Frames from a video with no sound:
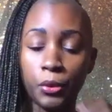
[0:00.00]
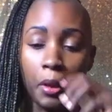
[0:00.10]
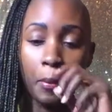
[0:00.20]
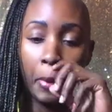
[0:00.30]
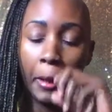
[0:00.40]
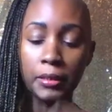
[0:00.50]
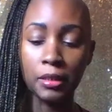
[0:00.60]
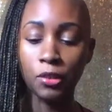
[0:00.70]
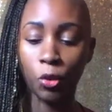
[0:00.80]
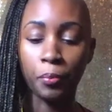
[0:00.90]
And because it's
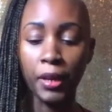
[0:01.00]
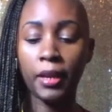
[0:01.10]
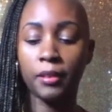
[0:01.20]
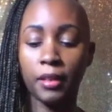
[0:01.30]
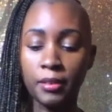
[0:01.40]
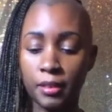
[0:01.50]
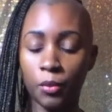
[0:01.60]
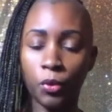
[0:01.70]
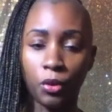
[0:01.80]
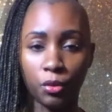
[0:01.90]
so big, they said,
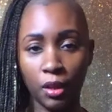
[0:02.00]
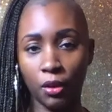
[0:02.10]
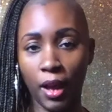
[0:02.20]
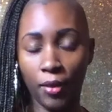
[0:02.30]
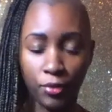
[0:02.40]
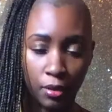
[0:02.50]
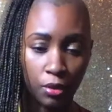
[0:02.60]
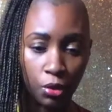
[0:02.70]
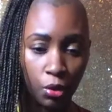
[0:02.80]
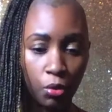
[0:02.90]
well, they'll have to,
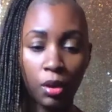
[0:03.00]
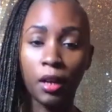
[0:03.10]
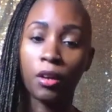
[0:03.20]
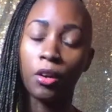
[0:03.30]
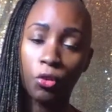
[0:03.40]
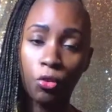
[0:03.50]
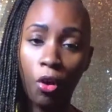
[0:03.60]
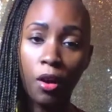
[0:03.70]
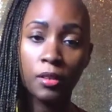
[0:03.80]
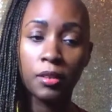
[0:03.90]
cut
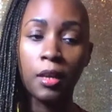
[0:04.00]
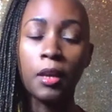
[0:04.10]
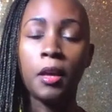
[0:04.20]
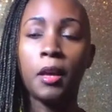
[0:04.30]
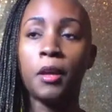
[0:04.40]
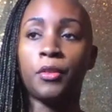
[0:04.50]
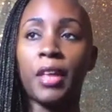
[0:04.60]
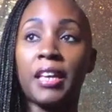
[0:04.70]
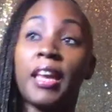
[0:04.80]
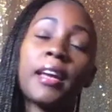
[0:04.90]
across. They
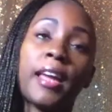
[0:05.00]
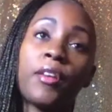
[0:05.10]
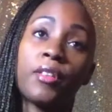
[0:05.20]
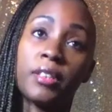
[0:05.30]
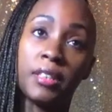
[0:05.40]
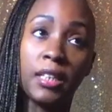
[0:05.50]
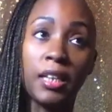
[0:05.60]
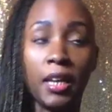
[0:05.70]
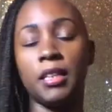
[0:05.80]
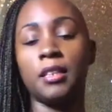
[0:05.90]
can't guarantee
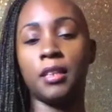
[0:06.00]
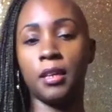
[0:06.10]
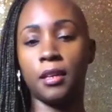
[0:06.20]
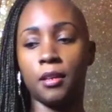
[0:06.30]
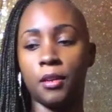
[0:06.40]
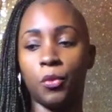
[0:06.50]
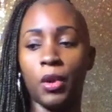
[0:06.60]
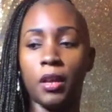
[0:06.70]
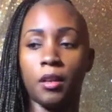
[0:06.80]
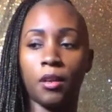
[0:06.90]
anything
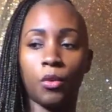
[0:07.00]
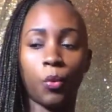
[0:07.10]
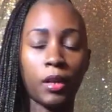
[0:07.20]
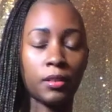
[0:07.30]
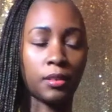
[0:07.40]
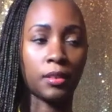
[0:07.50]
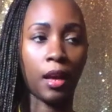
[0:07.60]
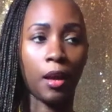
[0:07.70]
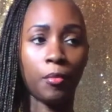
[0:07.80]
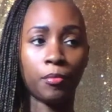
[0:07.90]
once
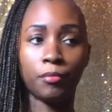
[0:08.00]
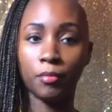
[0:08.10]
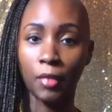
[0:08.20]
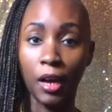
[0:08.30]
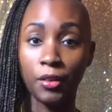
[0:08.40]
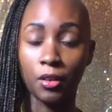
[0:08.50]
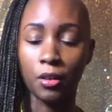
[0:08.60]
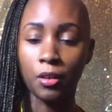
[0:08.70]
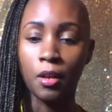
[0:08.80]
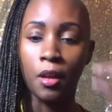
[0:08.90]
I'm
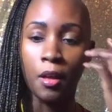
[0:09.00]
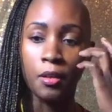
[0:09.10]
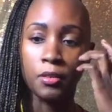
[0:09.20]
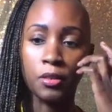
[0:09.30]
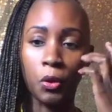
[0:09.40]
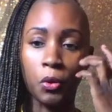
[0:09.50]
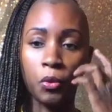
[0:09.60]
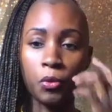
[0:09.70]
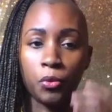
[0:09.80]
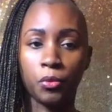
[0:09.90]
under.
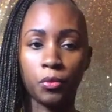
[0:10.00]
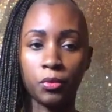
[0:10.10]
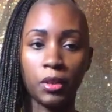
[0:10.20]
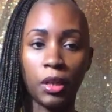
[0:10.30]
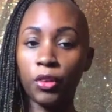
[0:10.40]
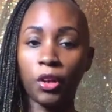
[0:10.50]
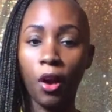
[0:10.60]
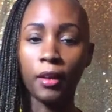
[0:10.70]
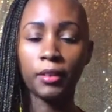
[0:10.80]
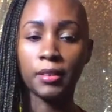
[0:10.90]
So
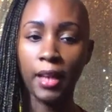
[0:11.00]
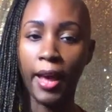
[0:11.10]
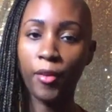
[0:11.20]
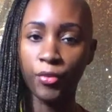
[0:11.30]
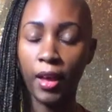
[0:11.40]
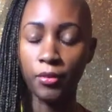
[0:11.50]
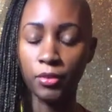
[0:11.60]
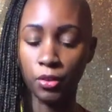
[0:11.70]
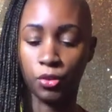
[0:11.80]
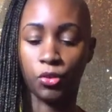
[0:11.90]
irregardless, I have to have
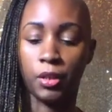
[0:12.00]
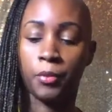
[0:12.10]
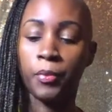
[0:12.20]
surgery.